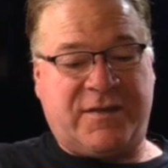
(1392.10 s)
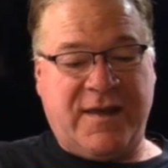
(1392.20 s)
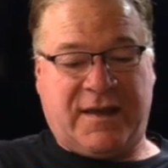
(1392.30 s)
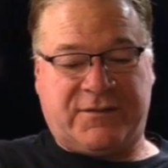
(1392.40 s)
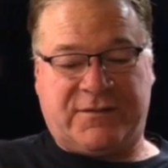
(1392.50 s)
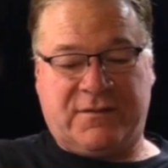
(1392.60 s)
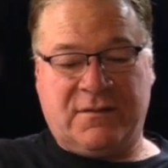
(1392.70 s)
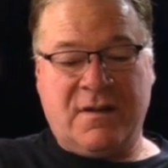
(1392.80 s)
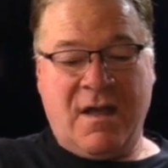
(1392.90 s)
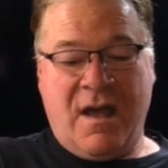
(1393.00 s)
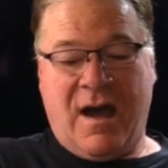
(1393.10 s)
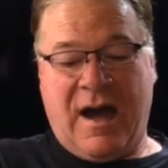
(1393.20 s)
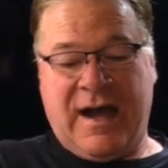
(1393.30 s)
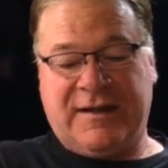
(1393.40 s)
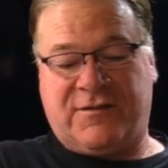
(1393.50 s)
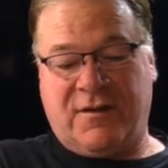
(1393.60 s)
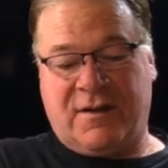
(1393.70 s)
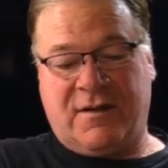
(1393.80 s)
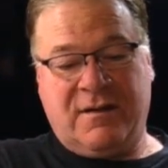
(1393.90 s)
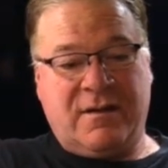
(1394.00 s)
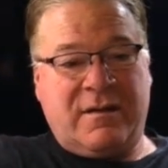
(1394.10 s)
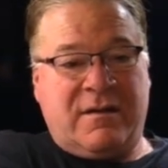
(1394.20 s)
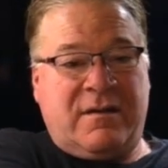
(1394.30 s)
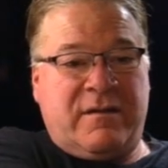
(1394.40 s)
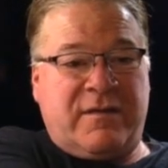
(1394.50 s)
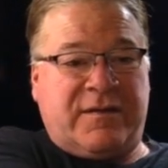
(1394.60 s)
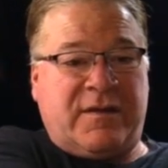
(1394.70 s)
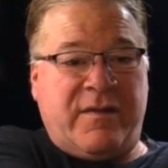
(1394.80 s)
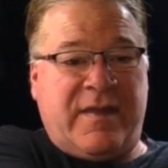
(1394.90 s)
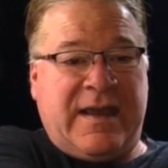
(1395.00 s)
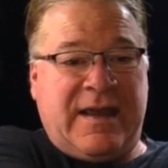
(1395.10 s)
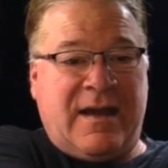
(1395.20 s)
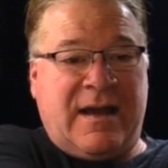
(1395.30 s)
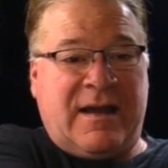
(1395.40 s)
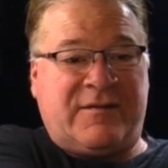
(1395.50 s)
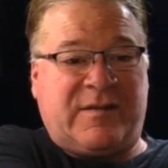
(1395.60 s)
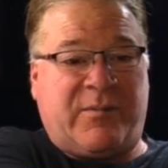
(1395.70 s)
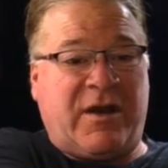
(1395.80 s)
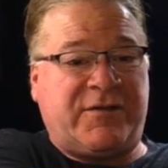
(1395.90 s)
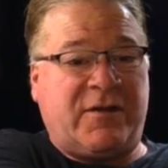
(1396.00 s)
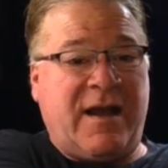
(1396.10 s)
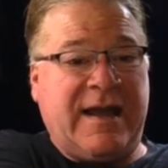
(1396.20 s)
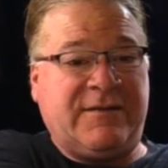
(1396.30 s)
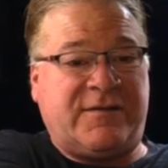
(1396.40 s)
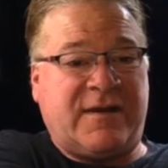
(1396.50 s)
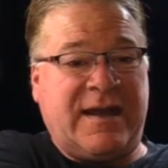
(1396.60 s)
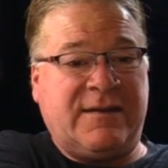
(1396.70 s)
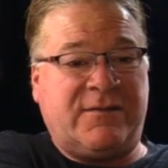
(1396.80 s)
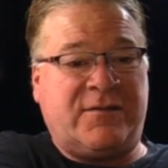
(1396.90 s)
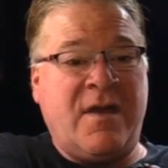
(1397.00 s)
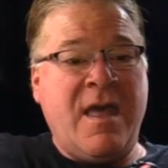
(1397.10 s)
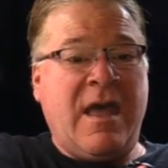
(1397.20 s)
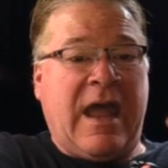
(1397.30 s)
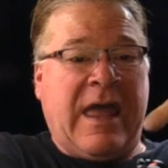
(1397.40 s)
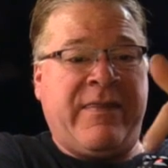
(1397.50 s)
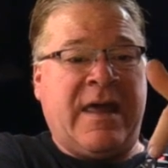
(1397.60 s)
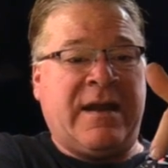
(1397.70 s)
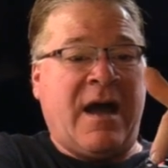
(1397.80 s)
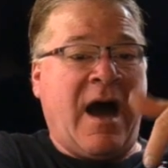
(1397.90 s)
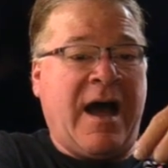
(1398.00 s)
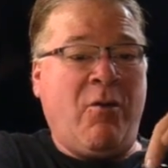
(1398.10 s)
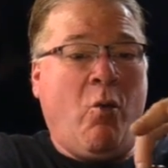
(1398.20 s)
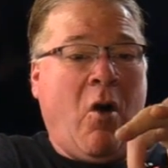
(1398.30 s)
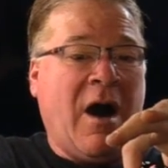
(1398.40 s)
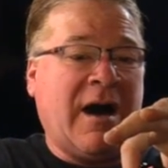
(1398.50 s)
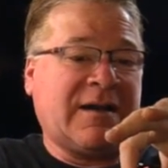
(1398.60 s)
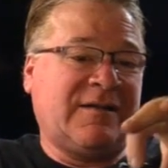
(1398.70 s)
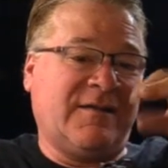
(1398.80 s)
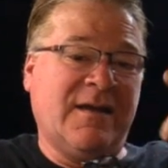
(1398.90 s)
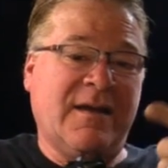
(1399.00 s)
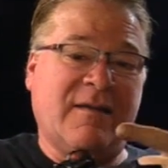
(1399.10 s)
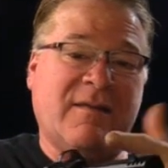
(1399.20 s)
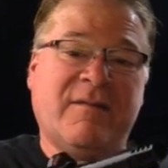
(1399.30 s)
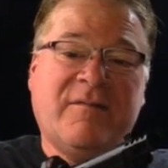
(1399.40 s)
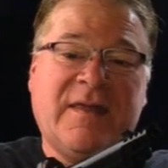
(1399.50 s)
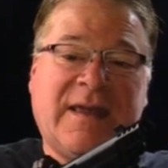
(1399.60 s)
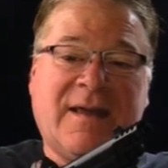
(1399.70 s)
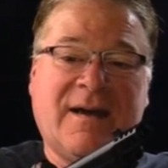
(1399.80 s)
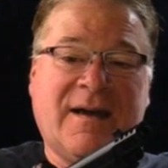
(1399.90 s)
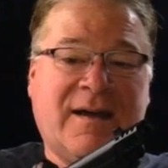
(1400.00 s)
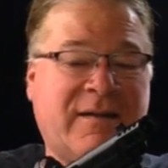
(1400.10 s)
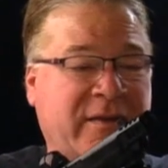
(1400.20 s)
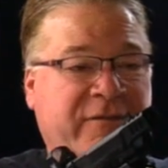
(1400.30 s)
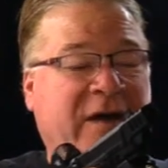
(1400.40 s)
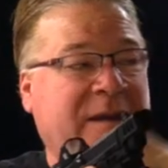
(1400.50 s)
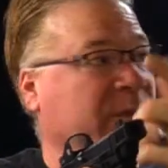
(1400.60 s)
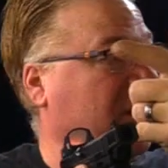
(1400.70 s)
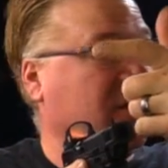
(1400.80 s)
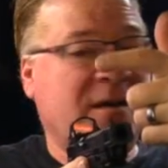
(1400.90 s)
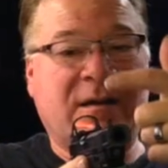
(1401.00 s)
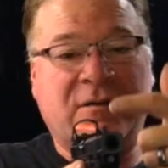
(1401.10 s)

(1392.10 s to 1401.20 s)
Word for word: with this? I took the the uh, suppressor height sights, and then I walked the uh, the Viper